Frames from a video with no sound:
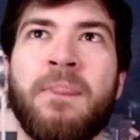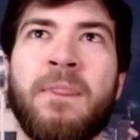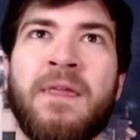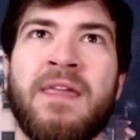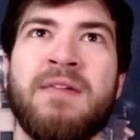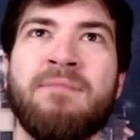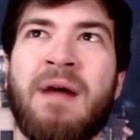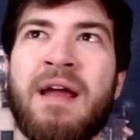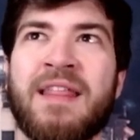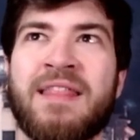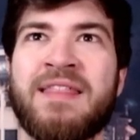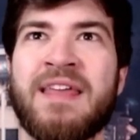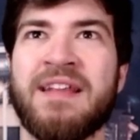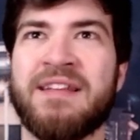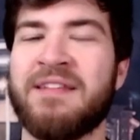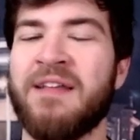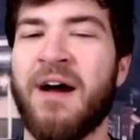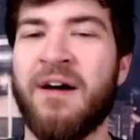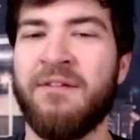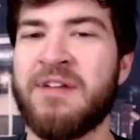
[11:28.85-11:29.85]
he might
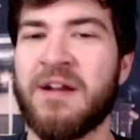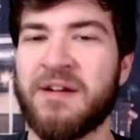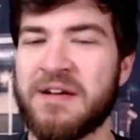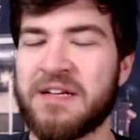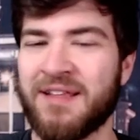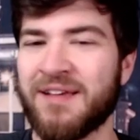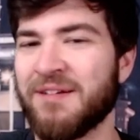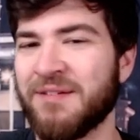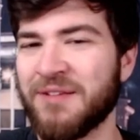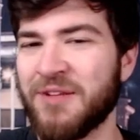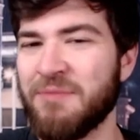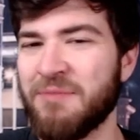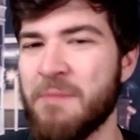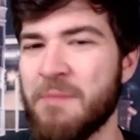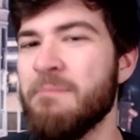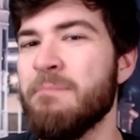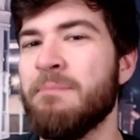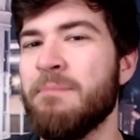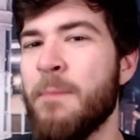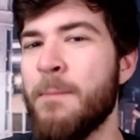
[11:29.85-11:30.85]
think of Darius Leonard a little
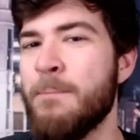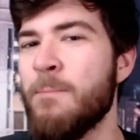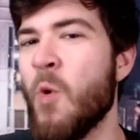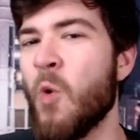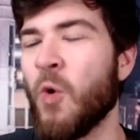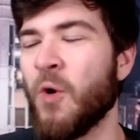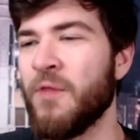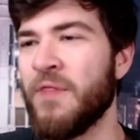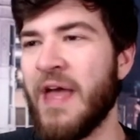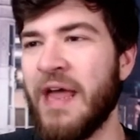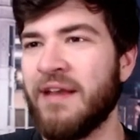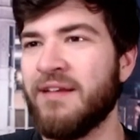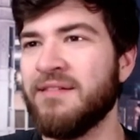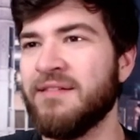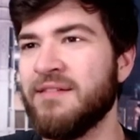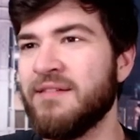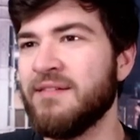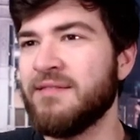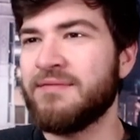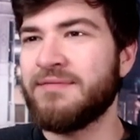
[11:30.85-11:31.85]
bit more
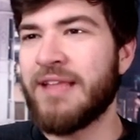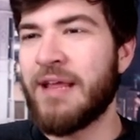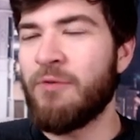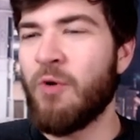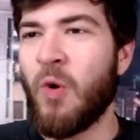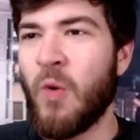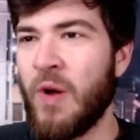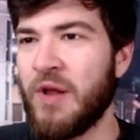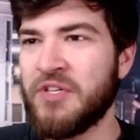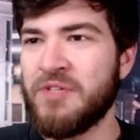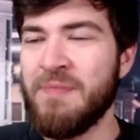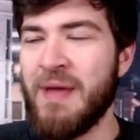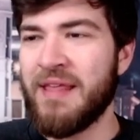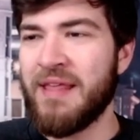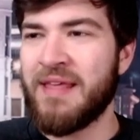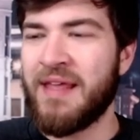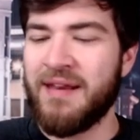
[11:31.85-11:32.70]
than Roquan Smith.